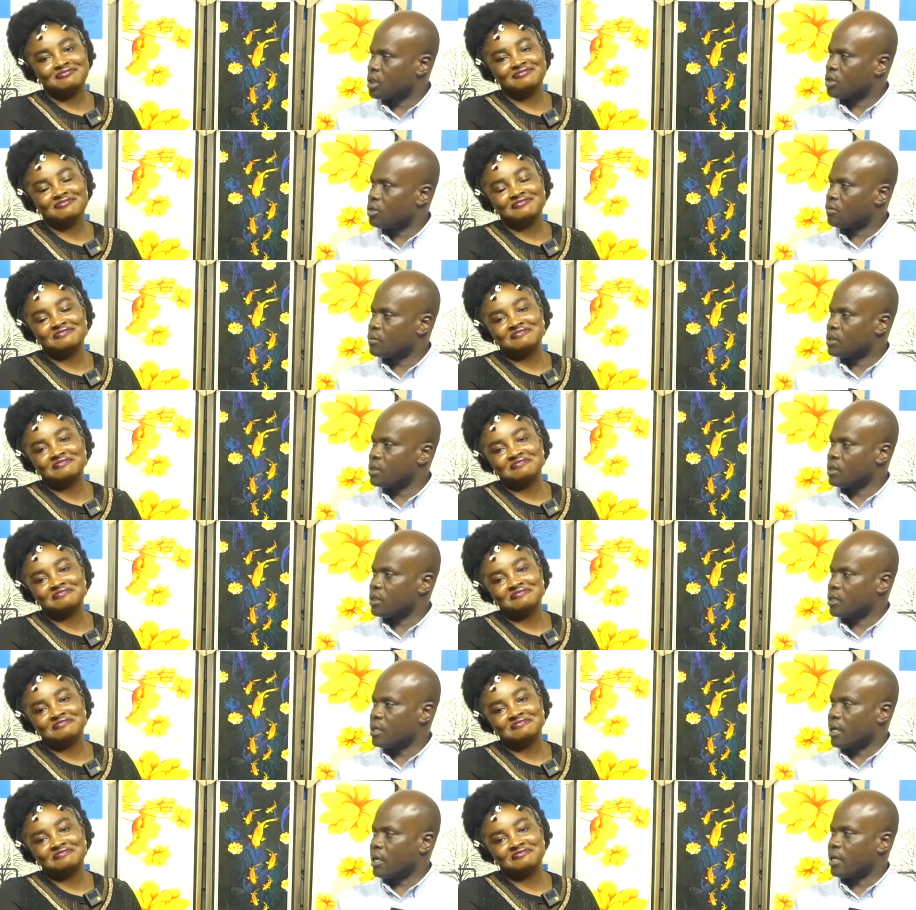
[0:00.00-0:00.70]
Speaker 1: No,
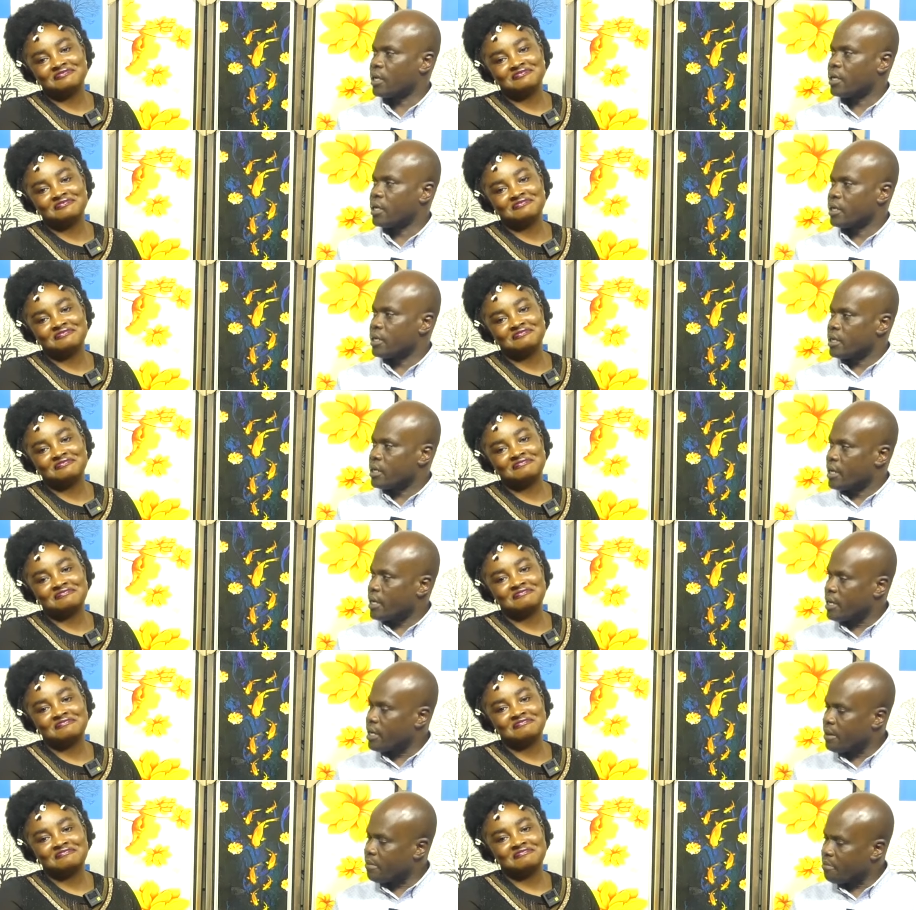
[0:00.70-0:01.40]
Dereca,
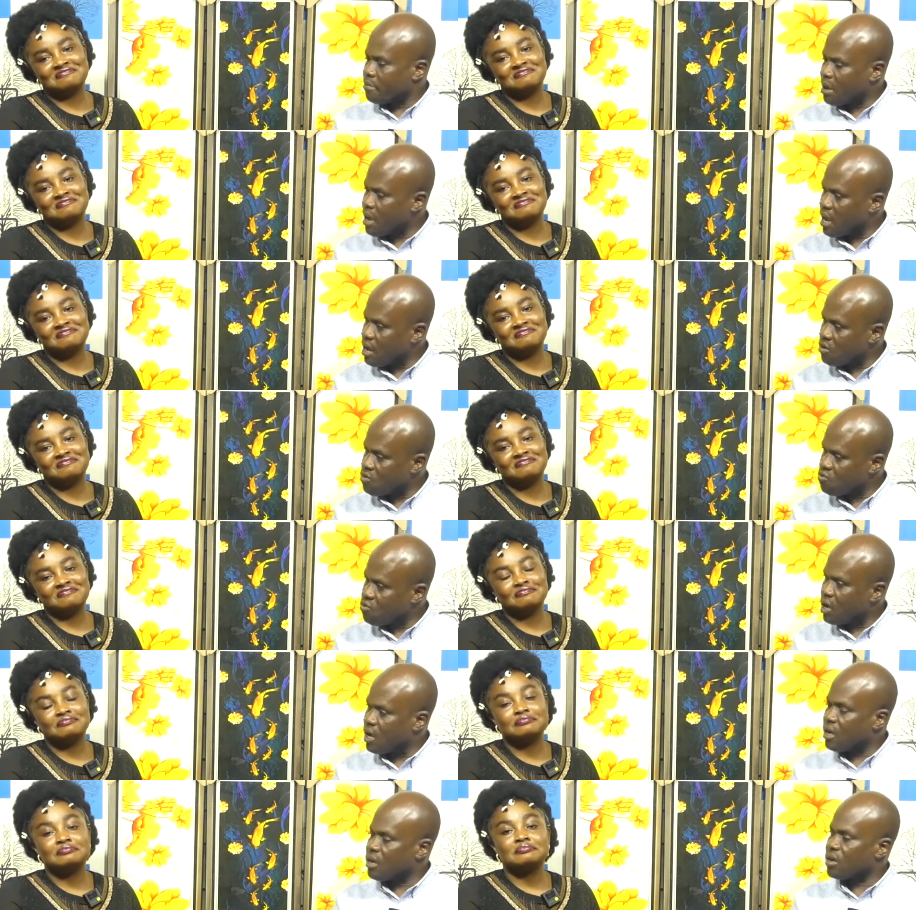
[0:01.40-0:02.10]
and a
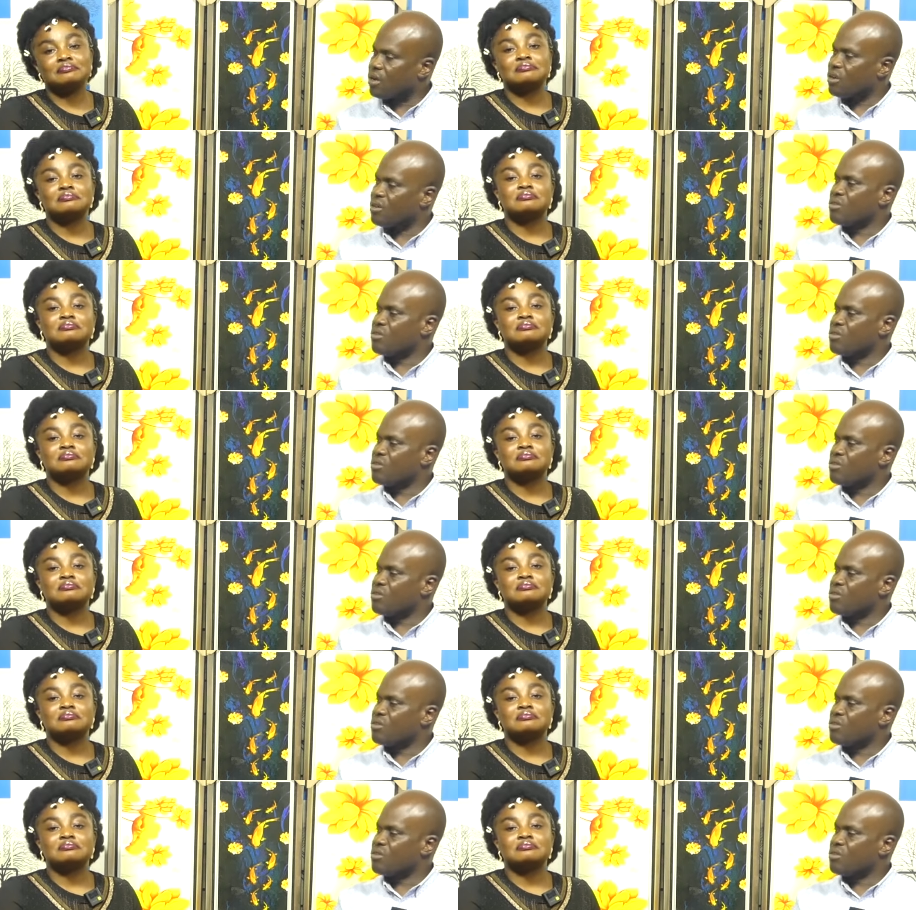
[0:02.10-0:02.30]
man,